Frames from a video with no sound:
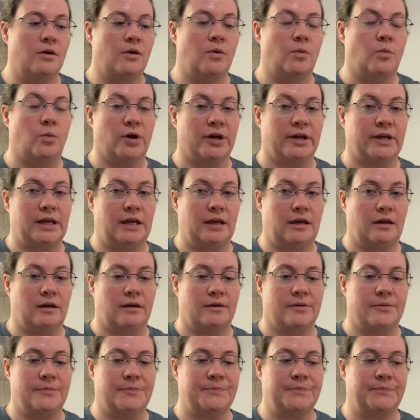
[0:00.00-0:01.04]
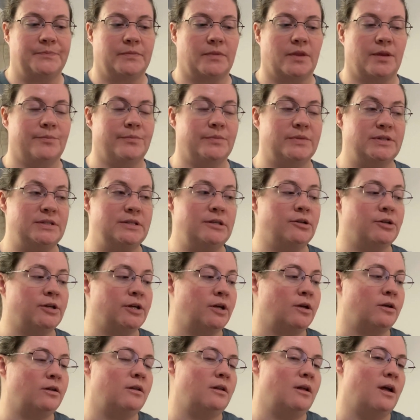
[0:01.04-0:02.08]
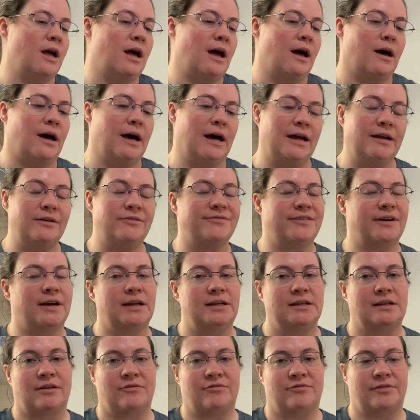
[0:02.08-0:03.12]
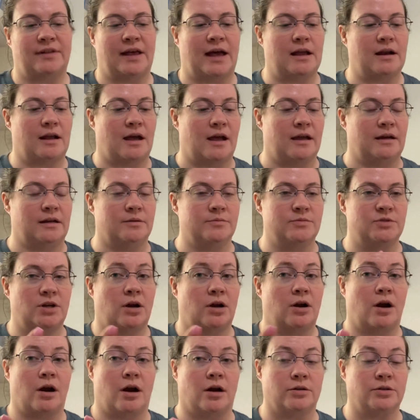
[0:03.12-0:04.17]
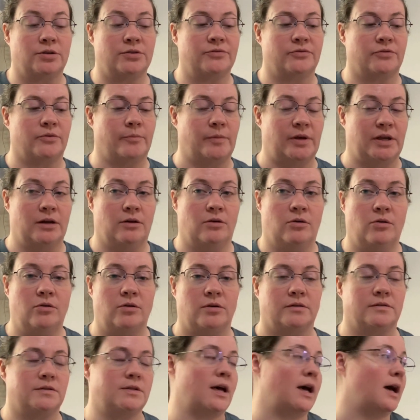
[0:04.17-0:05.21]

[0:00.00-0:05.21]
working material, I find that flat items are harder for me to hold.